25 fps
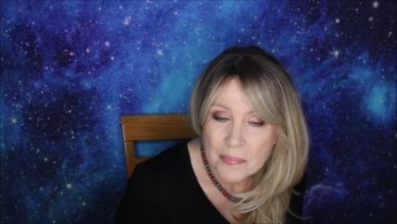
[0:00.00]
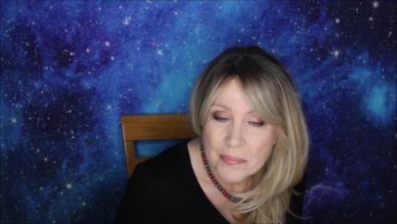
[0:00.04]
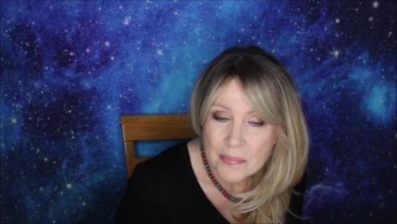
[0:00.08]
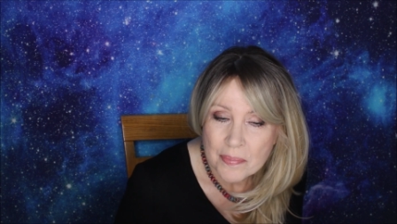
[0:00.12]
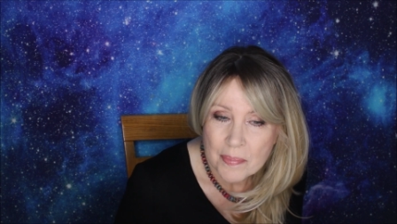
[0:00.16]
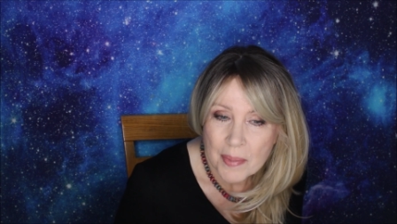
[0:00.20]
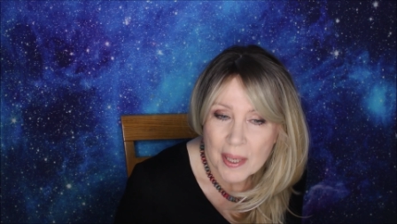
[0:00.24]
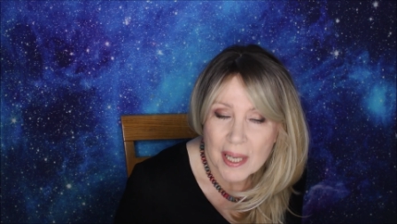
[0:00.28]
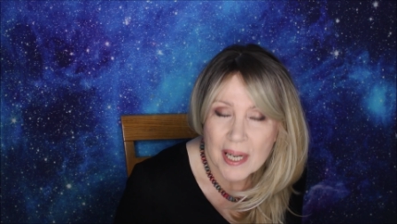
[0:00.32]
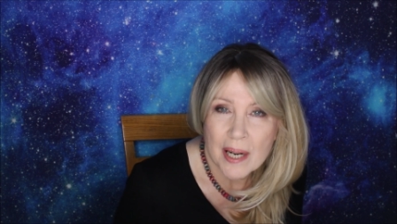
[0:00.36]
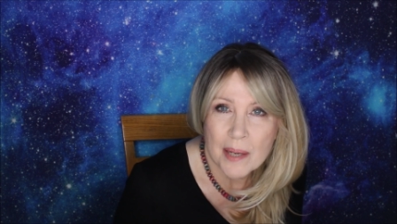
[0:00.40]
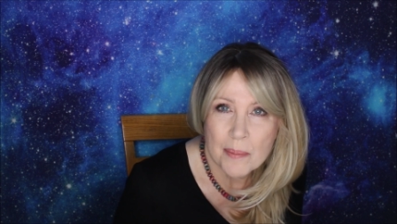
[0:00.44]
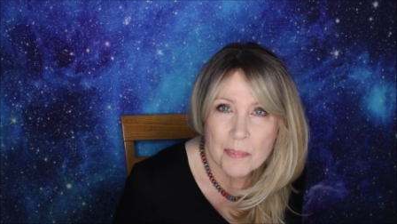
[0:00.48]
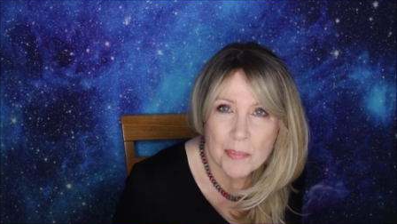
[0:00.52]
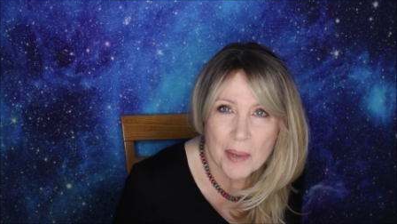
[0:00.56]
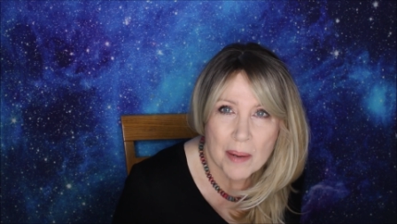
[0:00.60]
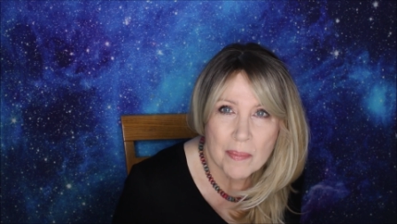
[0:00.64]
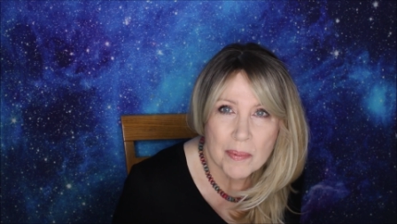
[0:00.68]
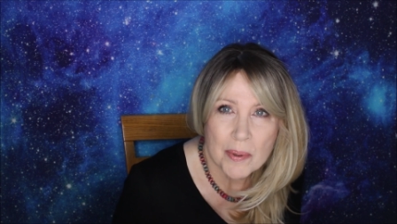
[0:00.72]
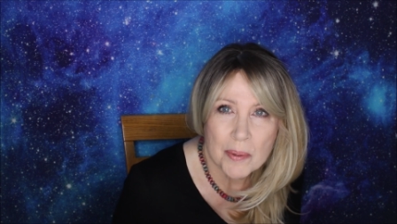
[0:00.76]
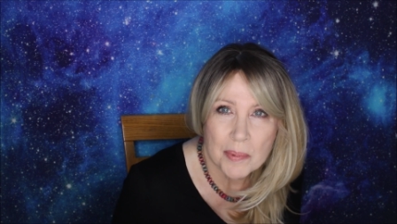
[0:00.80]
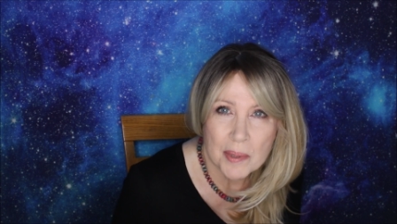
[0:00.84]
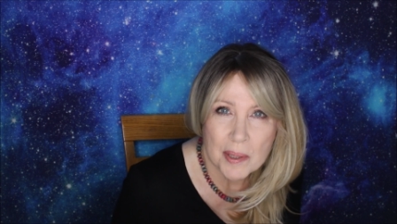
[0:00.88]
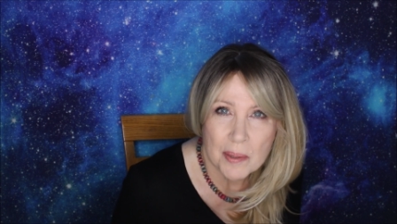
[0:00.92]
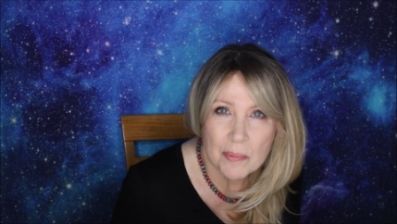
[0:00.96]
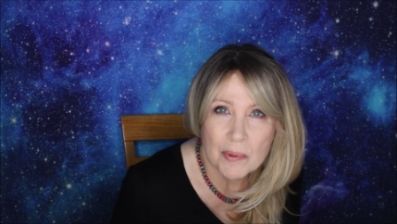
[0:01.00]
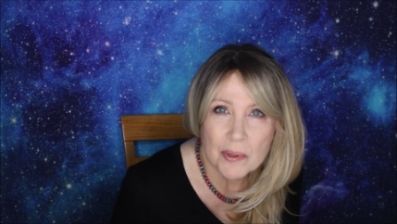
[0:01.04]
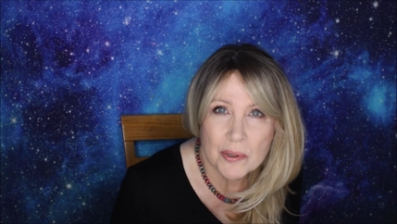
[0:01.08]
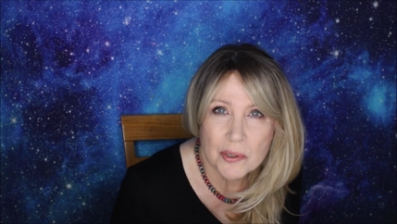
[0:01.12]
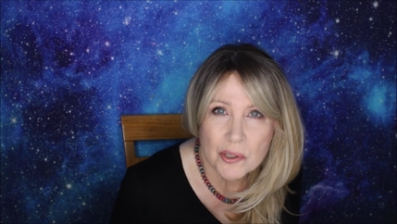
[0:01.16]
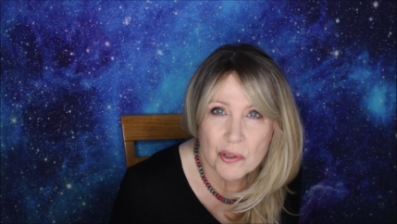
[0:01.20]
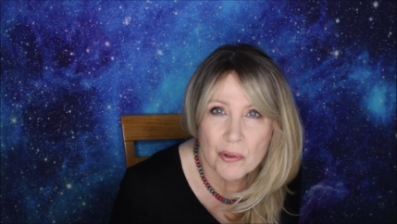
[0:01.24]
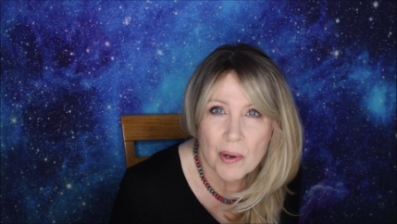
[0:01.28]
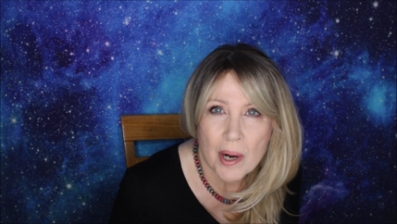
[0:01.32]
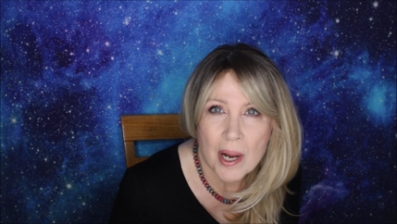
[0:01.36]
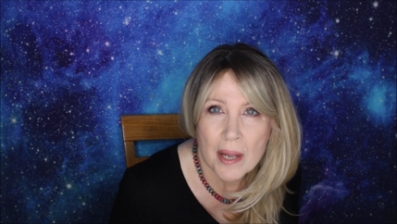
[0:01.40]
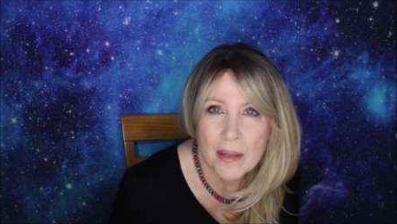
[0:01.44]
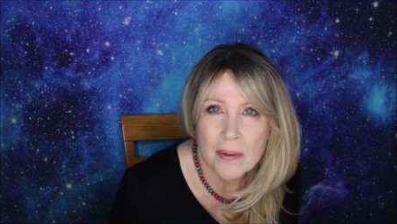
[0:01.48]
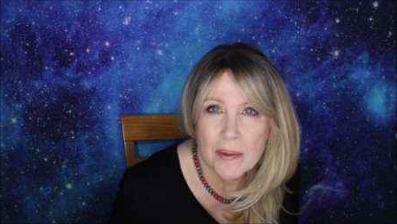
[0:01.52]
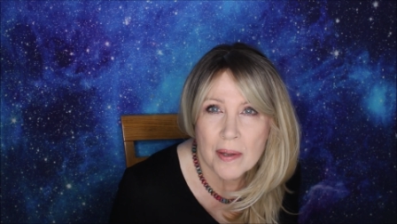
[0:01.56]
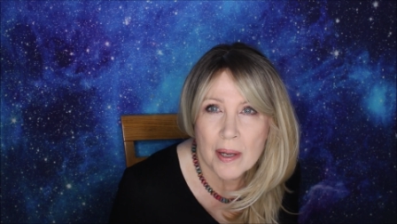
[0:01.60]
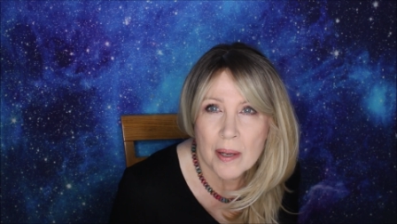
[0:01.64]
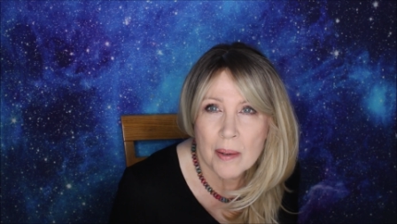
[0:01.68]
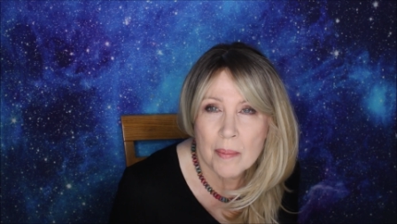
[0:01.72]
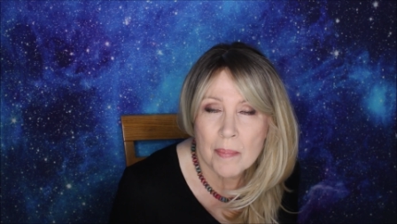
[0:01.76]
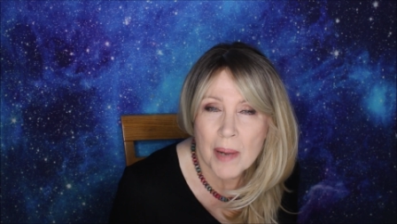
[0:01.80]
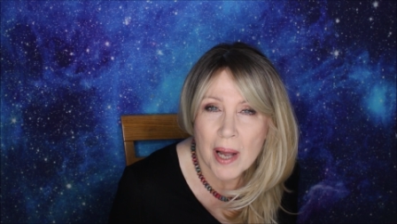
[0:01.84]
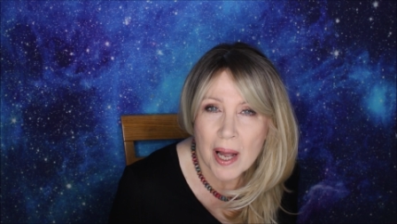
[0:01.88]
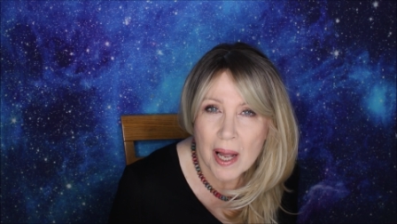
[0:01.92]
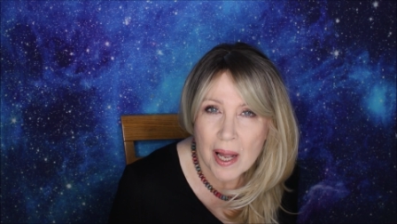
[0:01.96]
but I probably will try
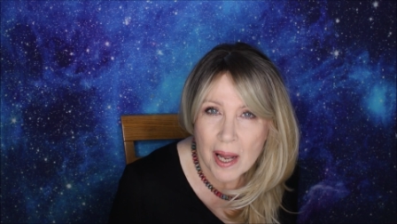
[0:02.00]
them.